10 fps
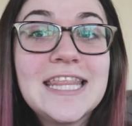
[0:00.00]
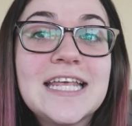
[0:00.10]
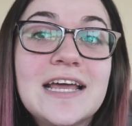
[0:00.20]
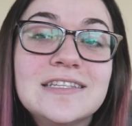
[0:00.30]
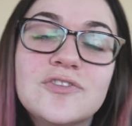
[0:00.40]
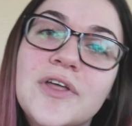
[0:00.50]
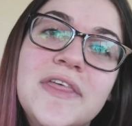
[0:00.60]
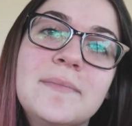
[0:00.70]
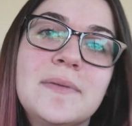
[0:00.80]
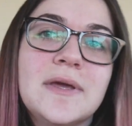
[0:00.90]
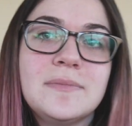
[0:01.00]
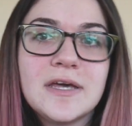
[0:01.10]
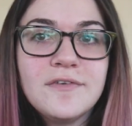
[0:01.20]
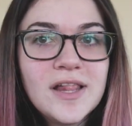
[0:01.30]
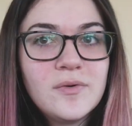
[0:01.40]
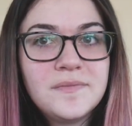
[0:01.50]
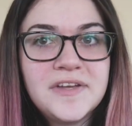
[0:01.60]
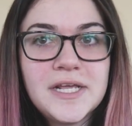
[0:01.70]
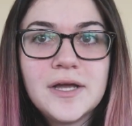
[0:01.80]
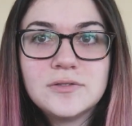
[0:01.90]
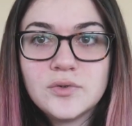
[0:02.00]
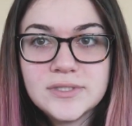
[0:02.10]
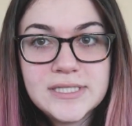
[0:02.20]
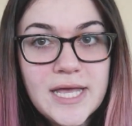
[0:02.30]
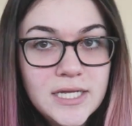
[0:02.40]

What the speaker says: and then I thought that maybe I'd make a follow-up video towards the